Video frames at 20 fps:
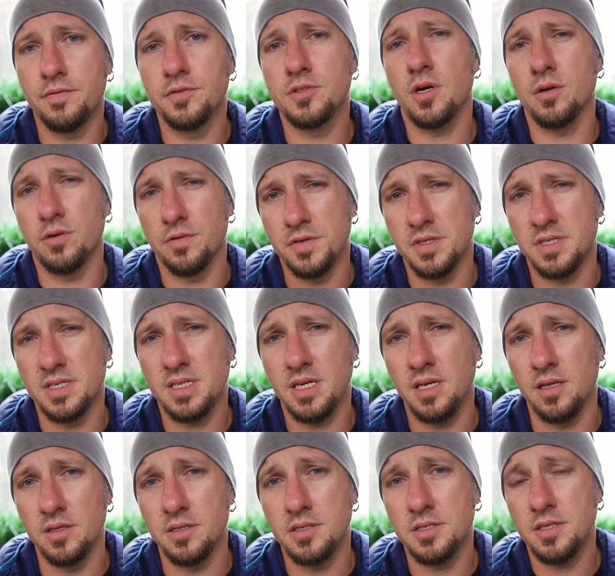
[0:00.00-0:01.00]
the photographer's
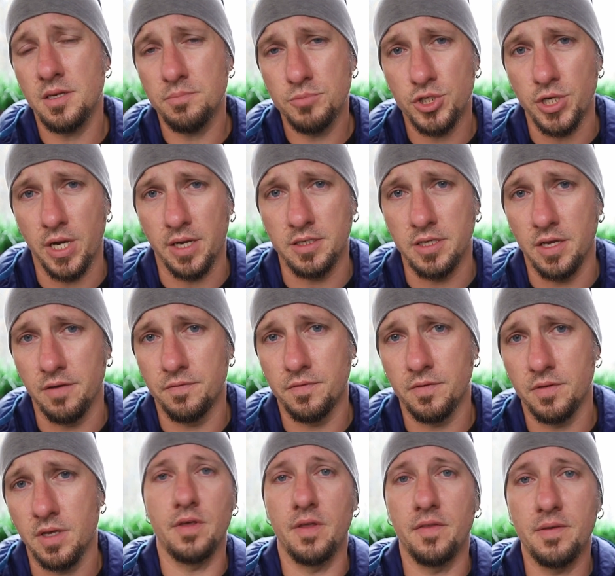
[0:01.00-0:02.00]
skill, is subjective,
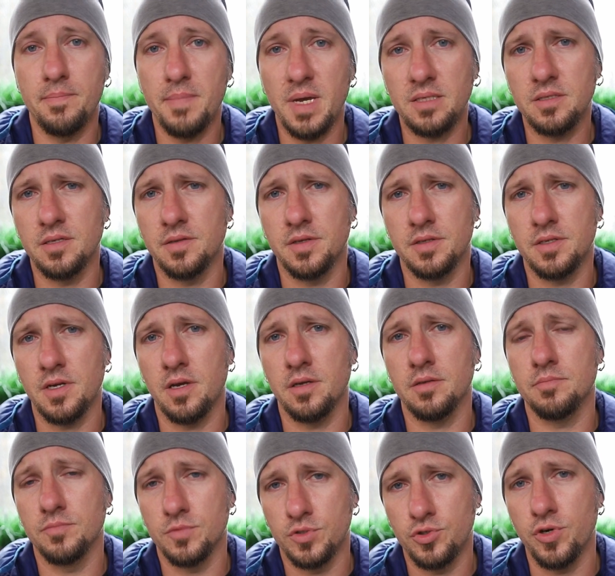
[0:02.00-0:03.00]
then the method that
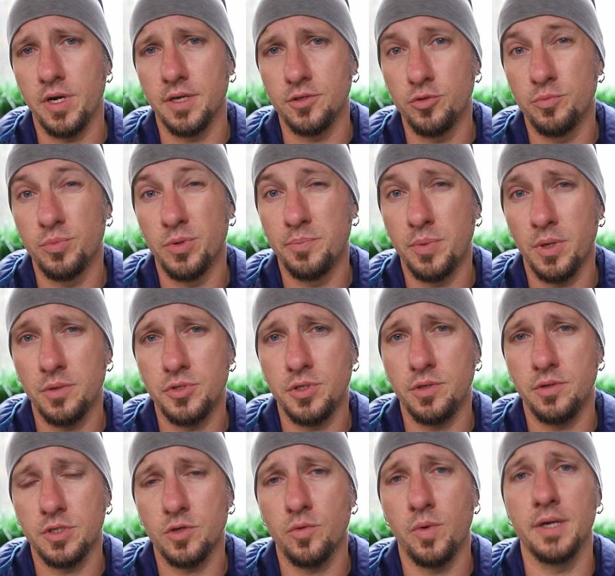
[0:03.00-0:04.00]
I'm trying to propose
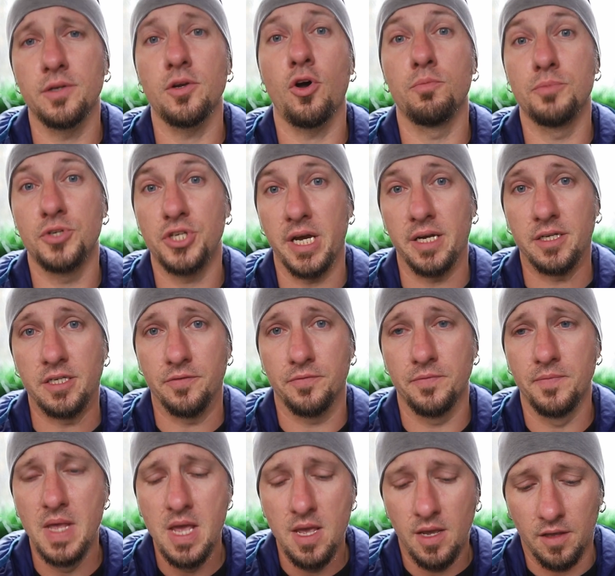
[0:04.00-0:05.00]
you is quite
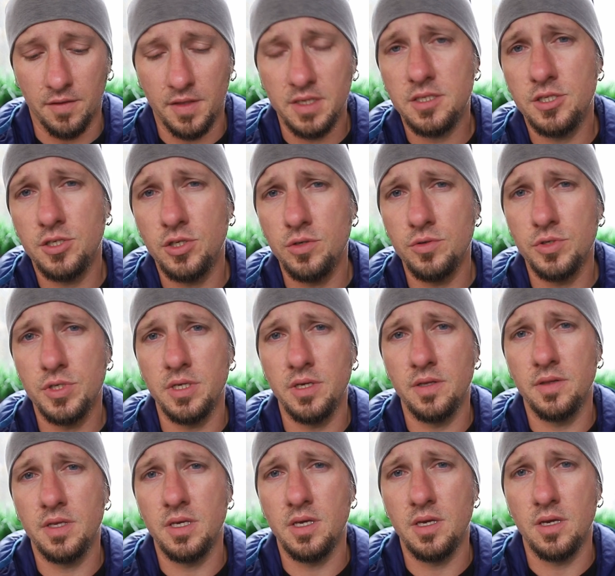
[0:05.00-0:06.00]
objective. And that's
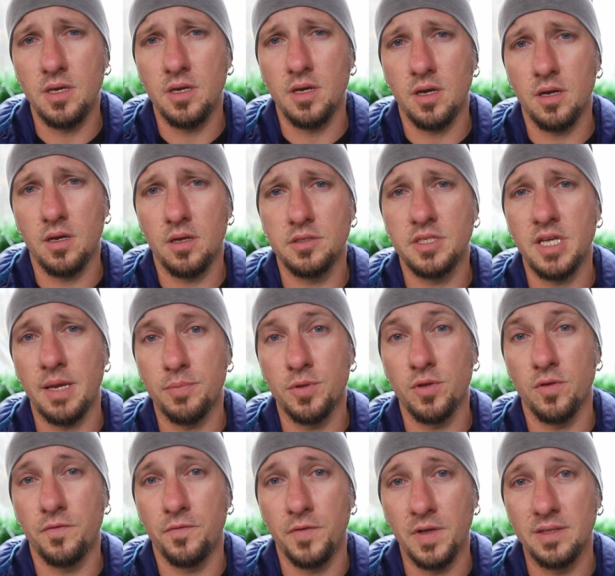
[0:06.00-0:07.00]
using the
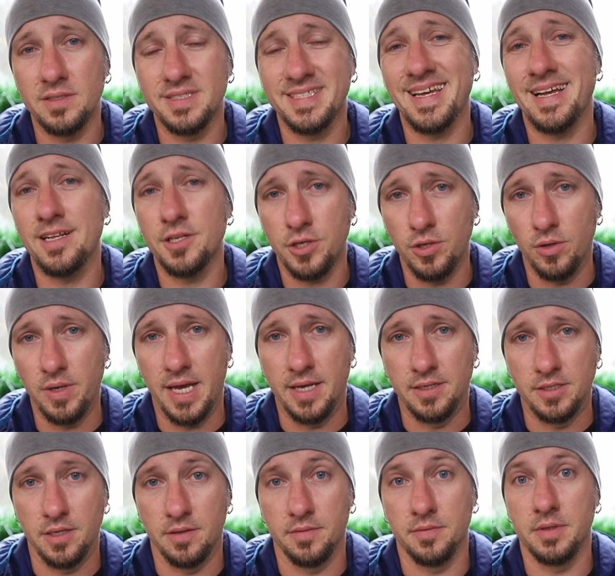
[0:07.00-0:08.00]
depth of field
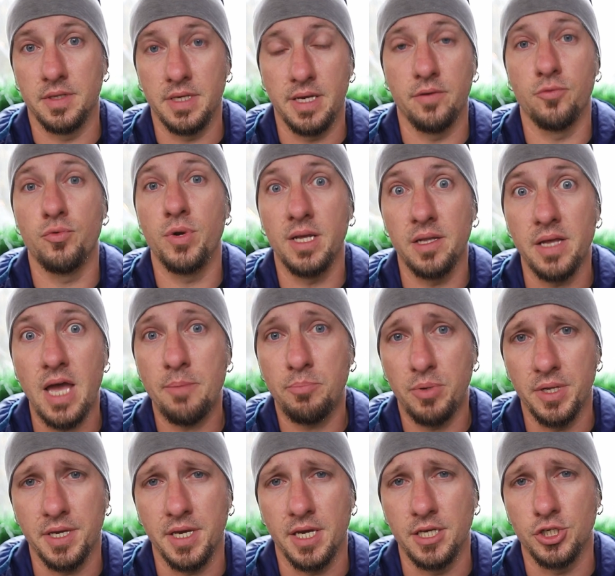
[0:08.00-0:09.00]
calculator, the real
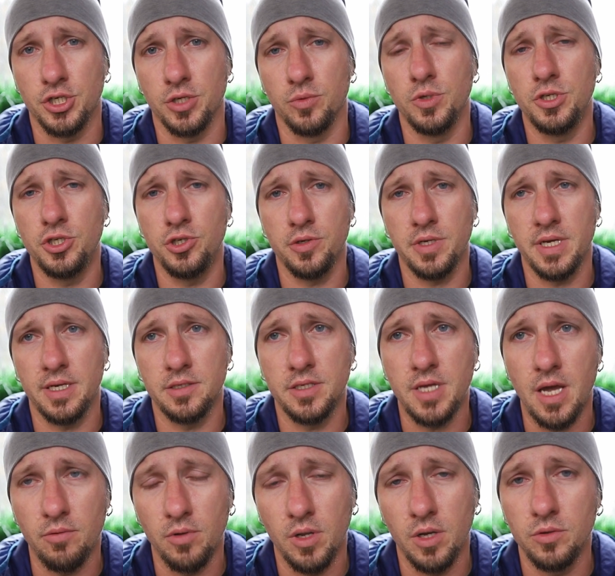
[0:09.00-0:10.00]
application, which you can
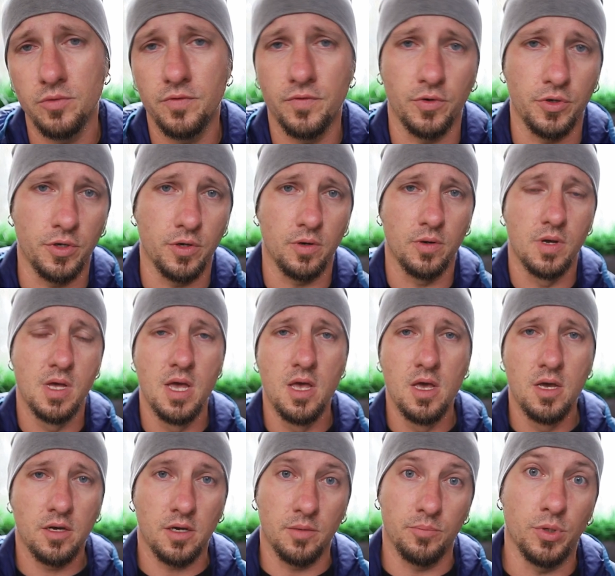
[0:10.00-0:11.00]
download for your
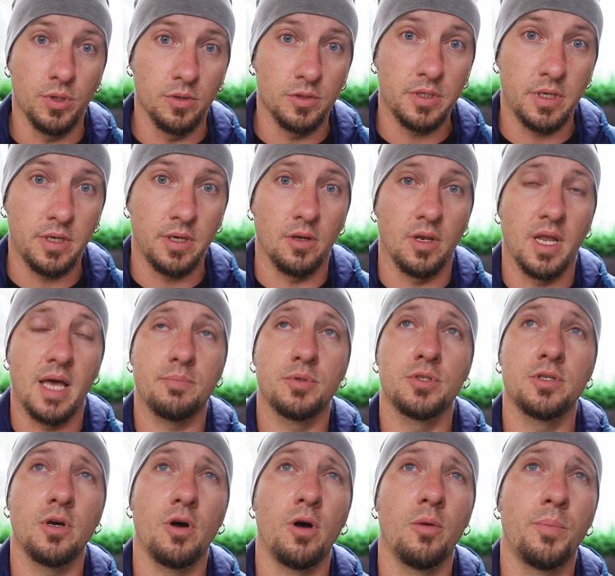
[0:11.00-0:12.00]
computer, your
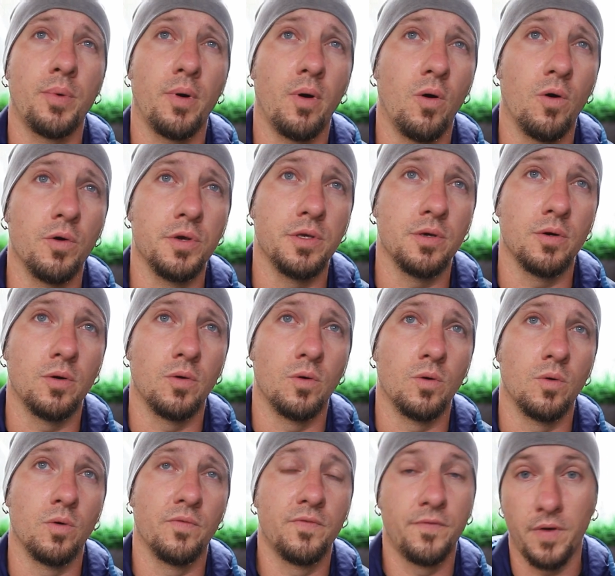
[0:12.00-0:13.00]
laptop, or
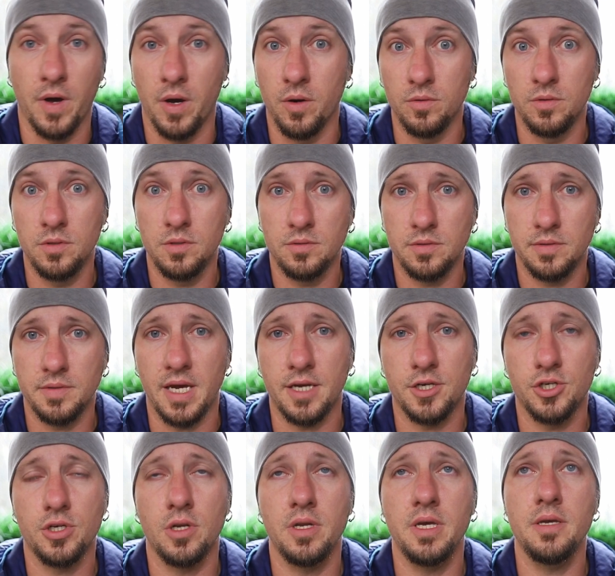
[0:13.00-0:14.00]
your phone,
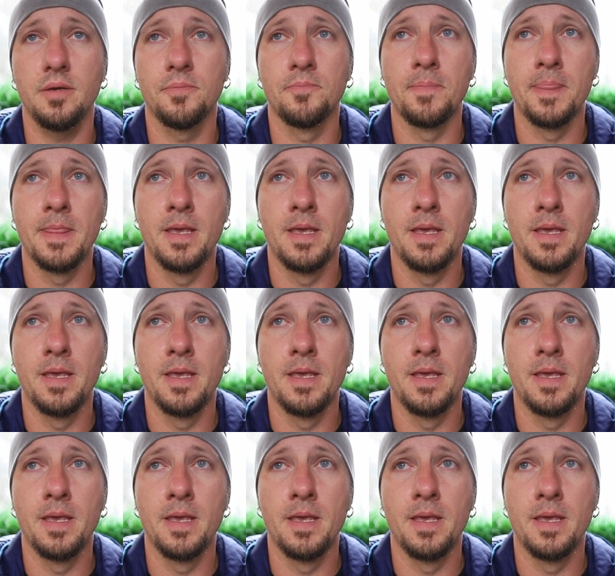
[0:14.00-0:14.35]
actually.